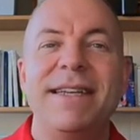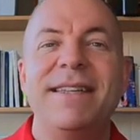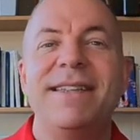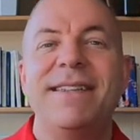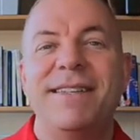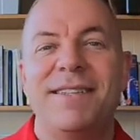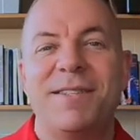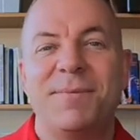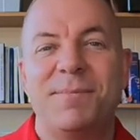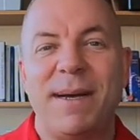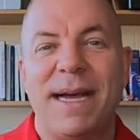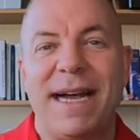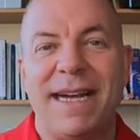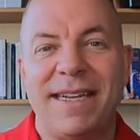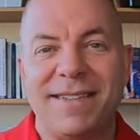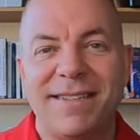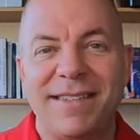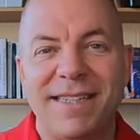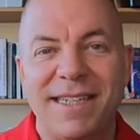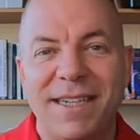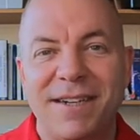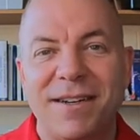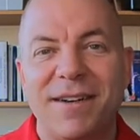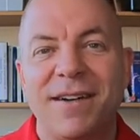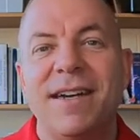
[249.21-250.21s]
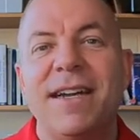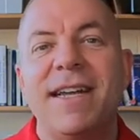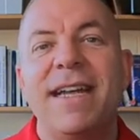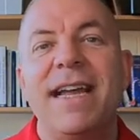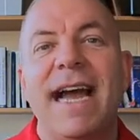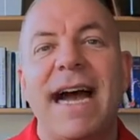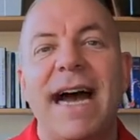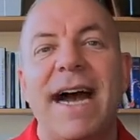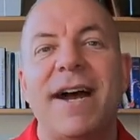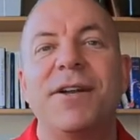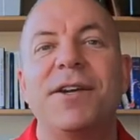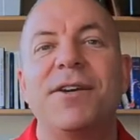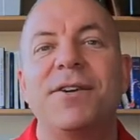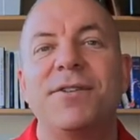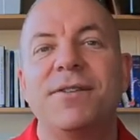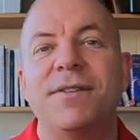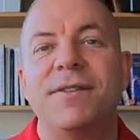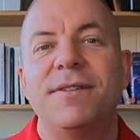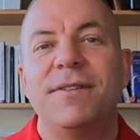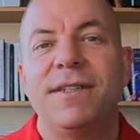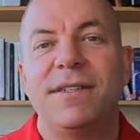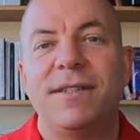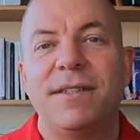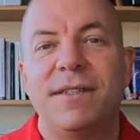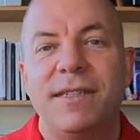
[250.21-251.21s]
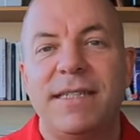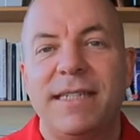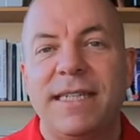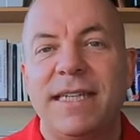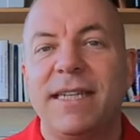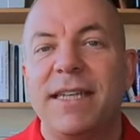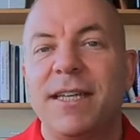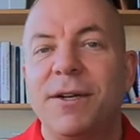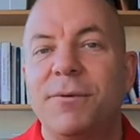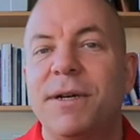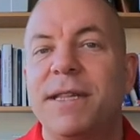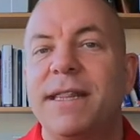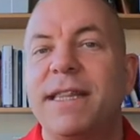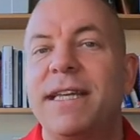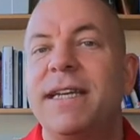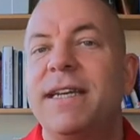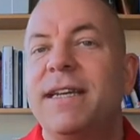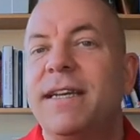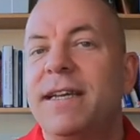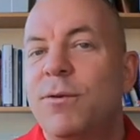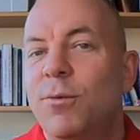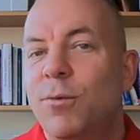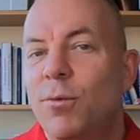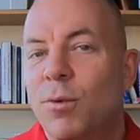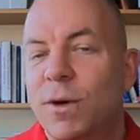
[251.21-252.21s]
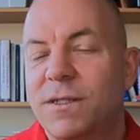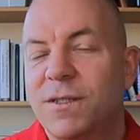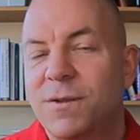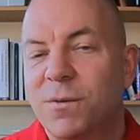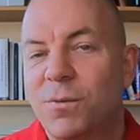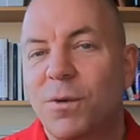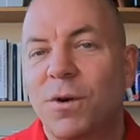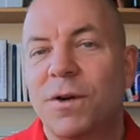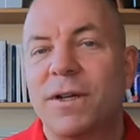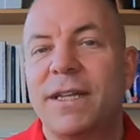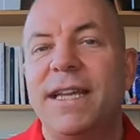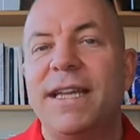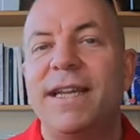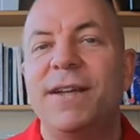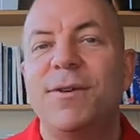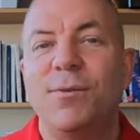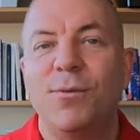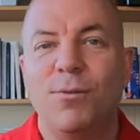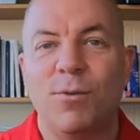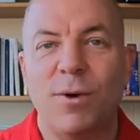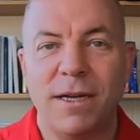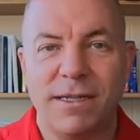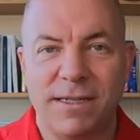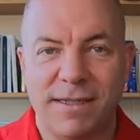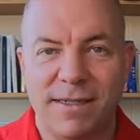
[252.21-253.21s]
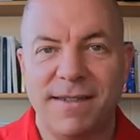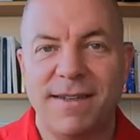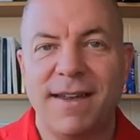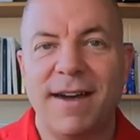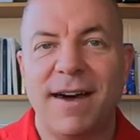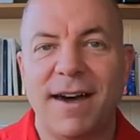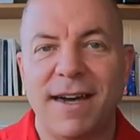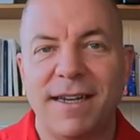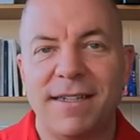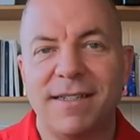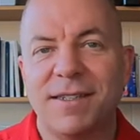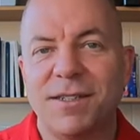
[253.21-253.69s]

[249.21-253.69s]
this past year, how you're dealing with it, what's working, what's not.